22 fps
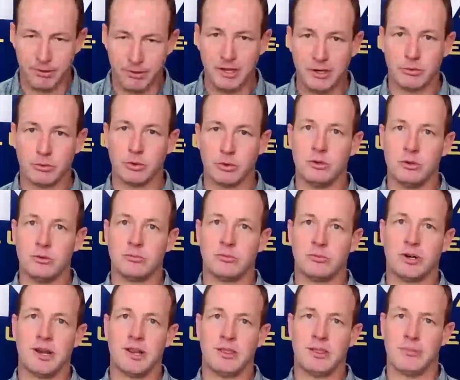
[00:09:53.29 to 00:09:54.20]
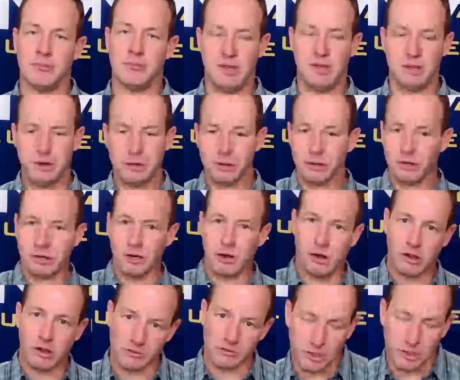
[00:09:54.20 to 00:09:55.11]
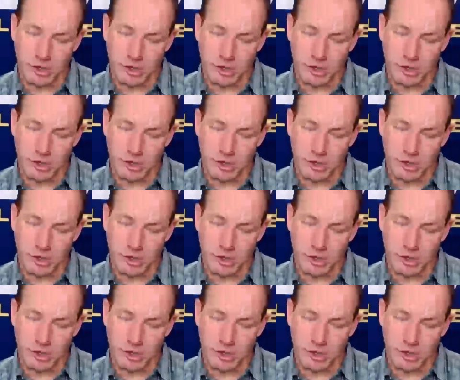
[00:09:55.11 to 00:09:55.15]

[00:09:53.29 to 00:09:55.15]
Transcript: big room right in the middle and all